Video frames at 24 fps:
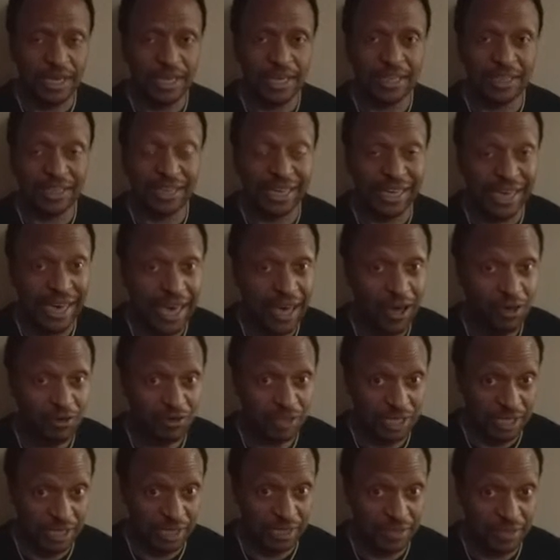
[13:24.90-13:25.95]
The count
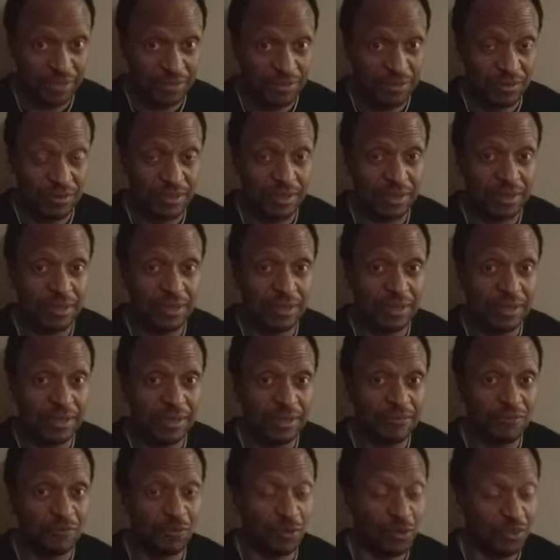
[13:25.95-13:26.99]
is
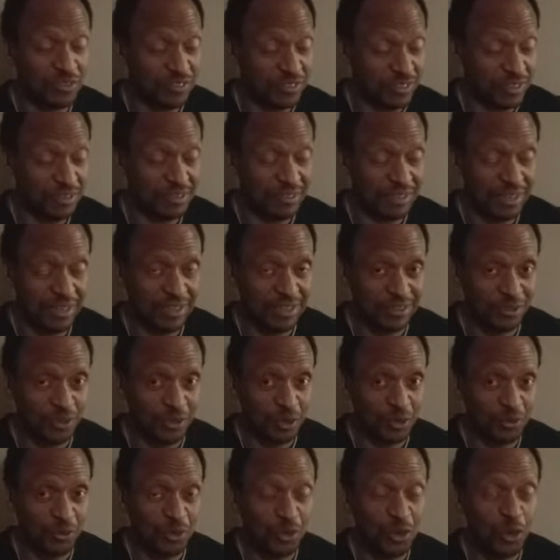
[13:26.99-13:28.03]
for 16th
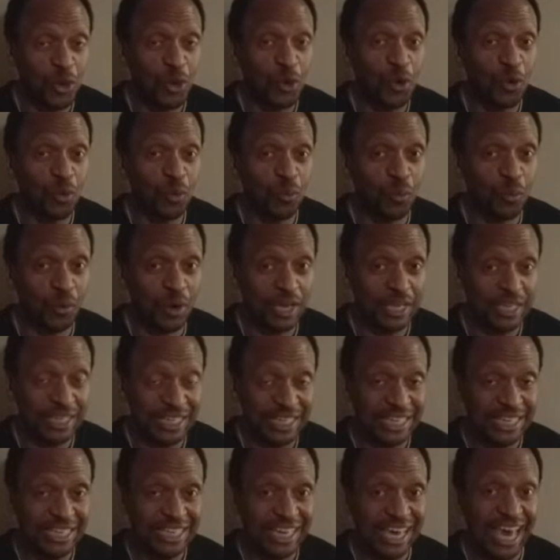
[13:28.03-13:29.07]
note 1
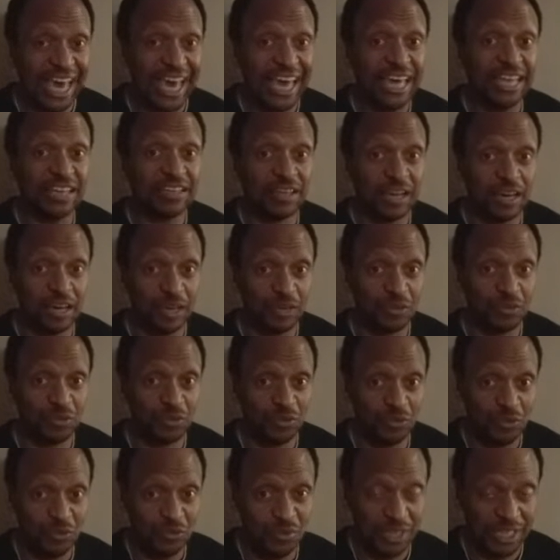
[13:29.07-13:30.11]
E and a
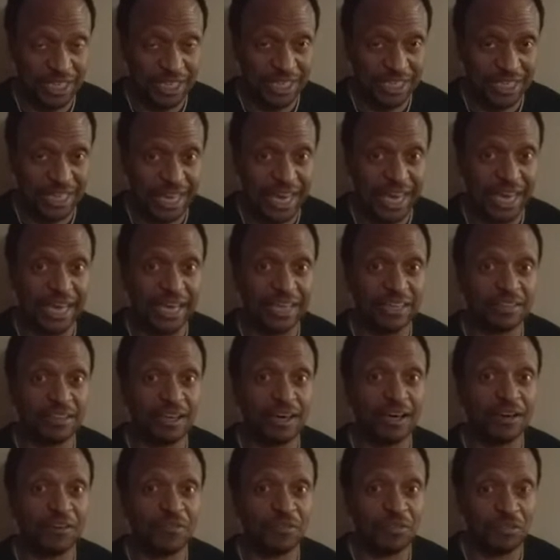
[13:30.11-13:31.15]
2 E and
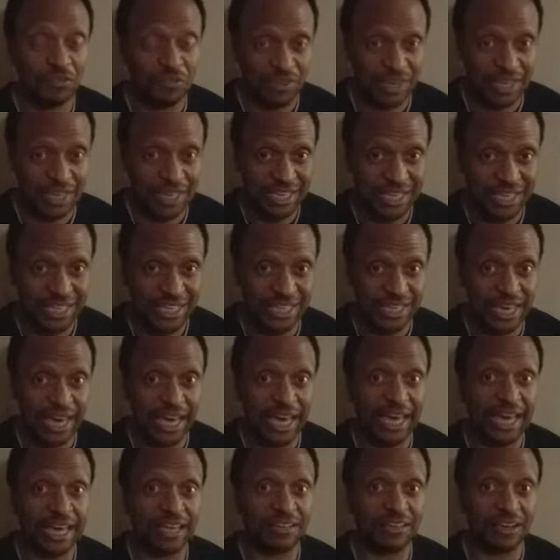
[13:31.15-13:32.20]
a 3 E
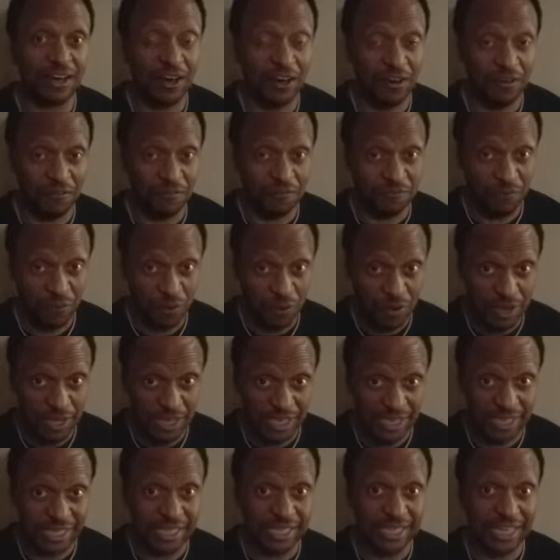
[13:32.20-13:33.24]
and a 4
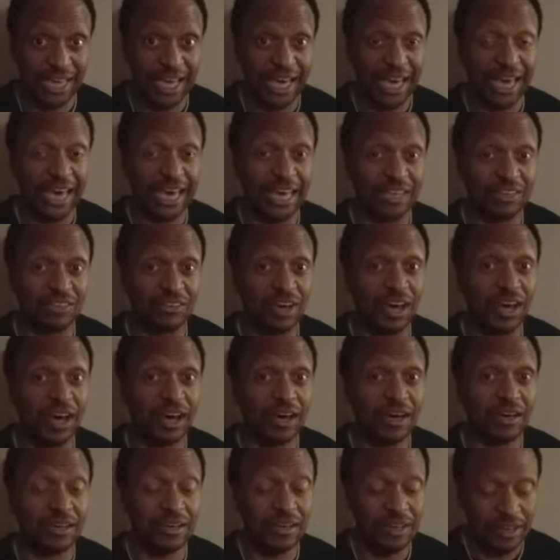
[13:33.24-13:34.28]
E and a.
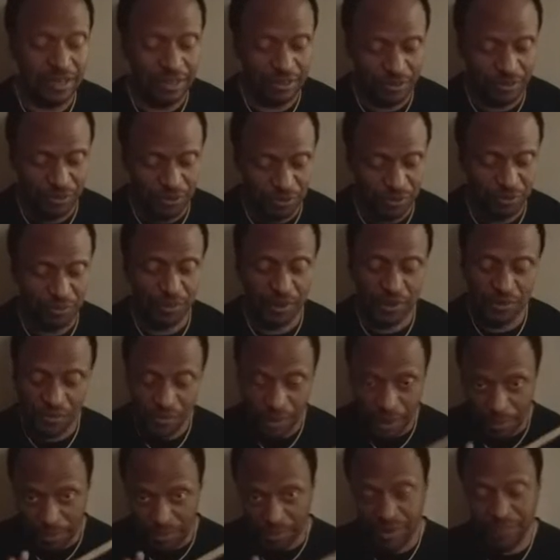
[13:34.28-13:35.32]
You
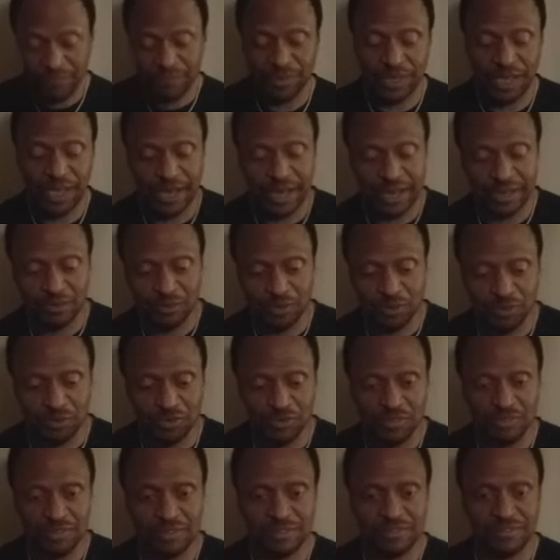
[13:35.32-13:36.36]
remember? I told you
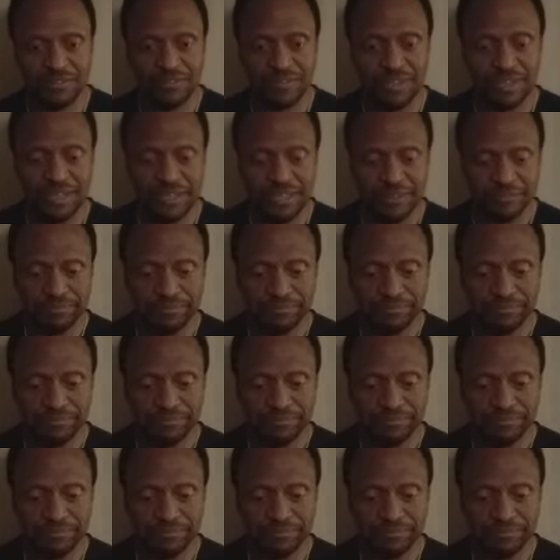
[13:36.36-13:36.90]
to see it.